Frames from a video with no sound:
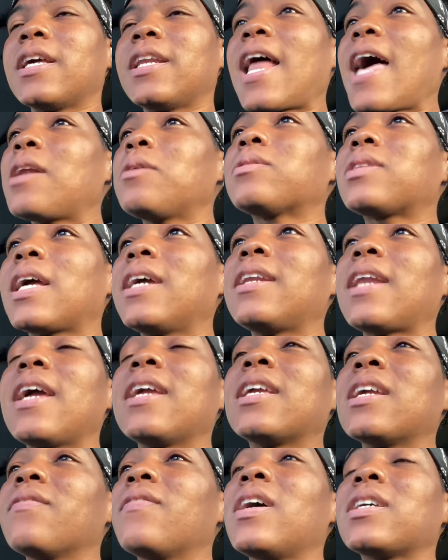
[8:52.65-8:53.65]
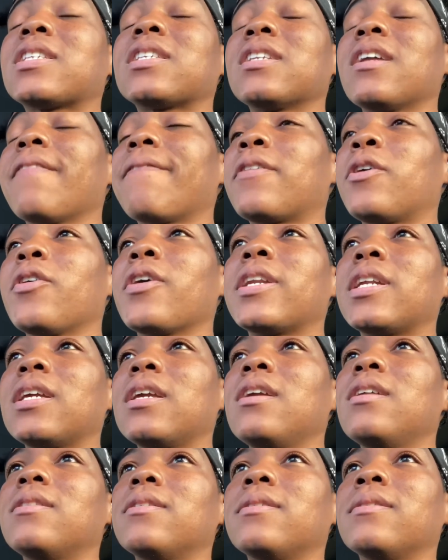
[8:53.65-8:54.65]
And I don't think they give us enough credit
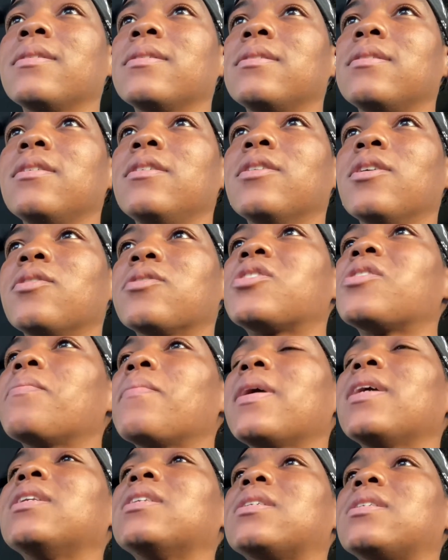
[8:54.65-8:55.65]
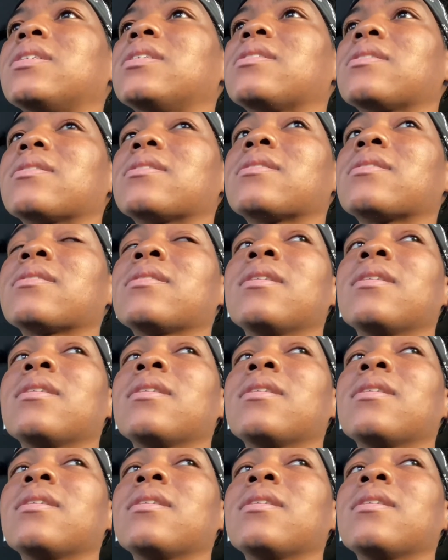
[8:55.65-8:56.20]
either, you know, to make decisions.